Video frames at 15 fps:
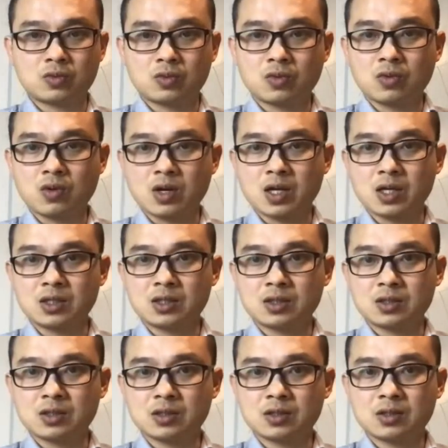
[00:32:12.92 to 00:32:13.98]
twice.
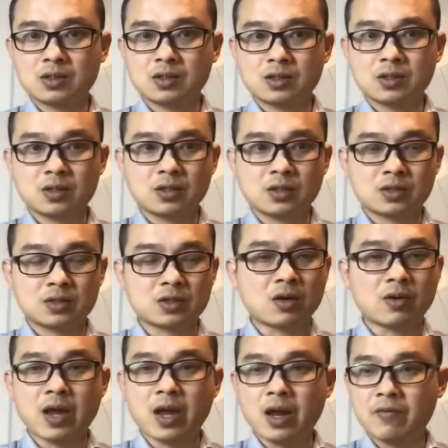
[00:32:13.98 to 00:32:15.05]
Sorry,
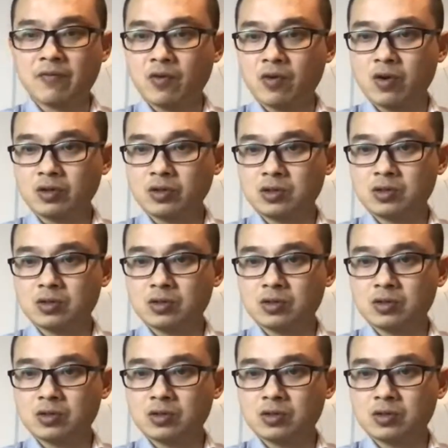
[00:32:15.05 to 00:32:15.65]
I forgot to